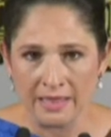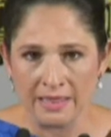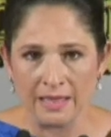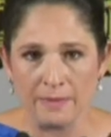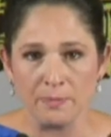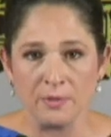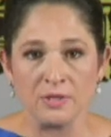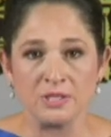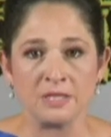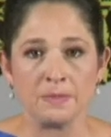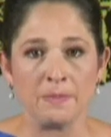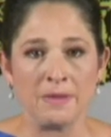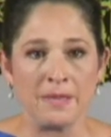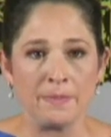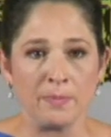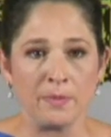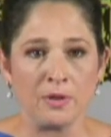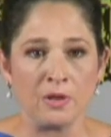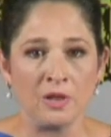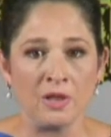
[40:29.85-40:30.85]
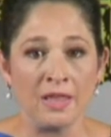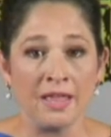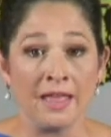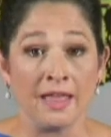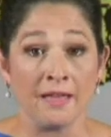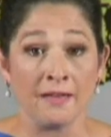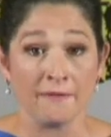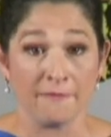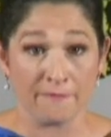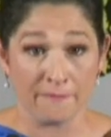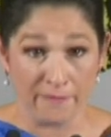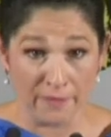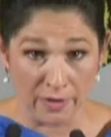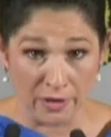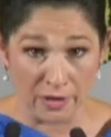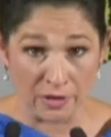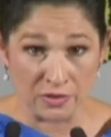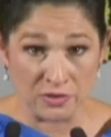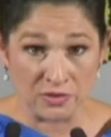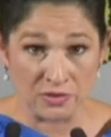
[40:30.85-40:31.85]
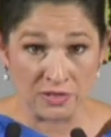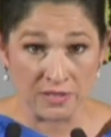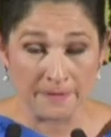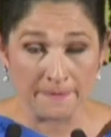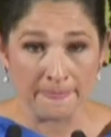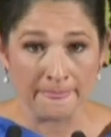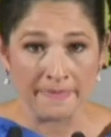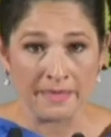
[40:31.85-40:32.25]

that puts people first,